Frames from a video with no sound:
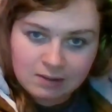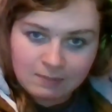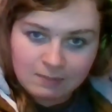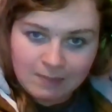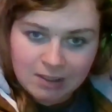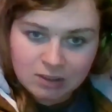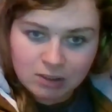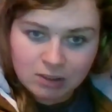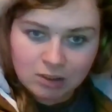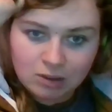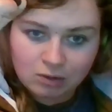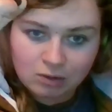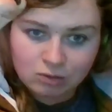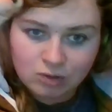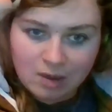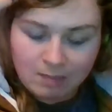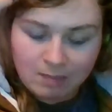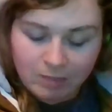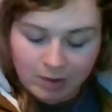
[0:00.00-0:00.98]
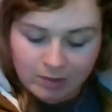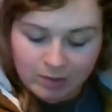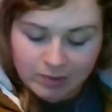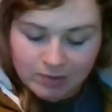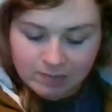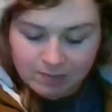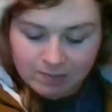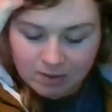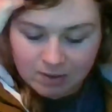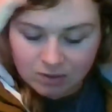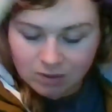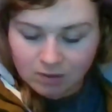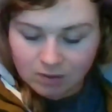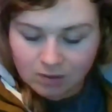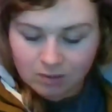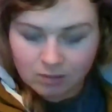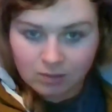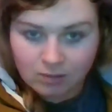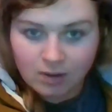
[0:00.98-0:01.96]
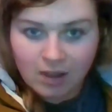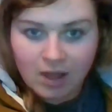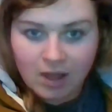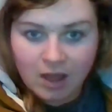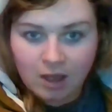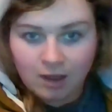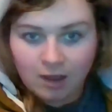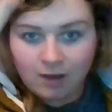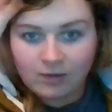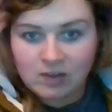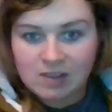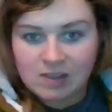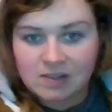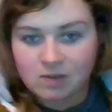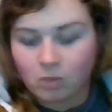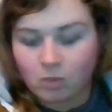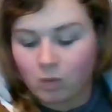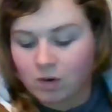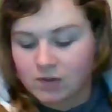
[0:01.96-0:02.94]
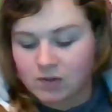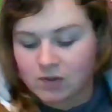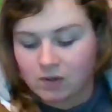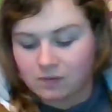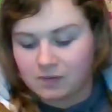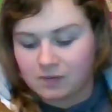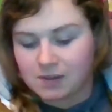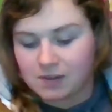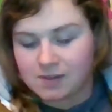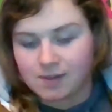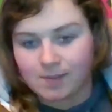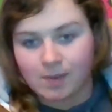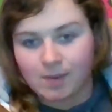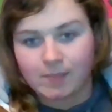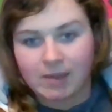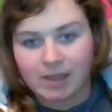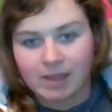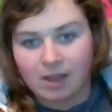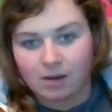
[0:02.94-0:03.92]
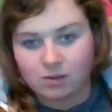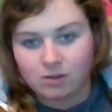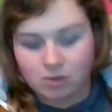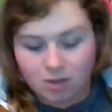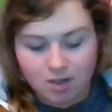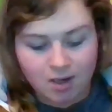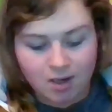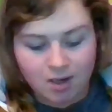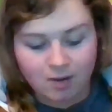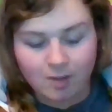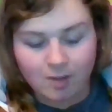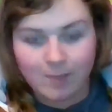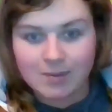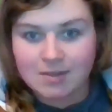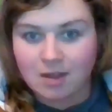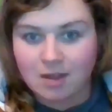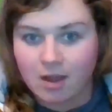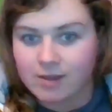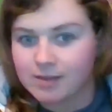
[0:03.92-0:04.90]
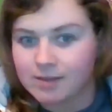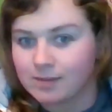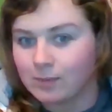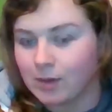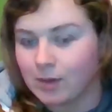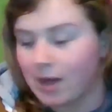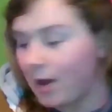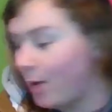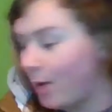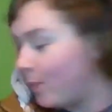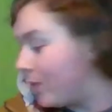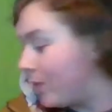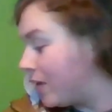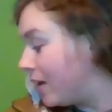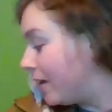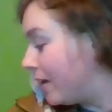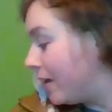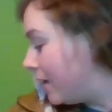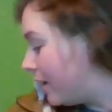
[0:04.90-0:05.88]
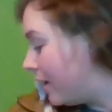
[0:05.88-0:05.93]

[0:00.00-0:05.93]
Make sure you don't drop those. Make sure you have a decent work surface. I'm on my couch right now. I almost lost them when I opened it.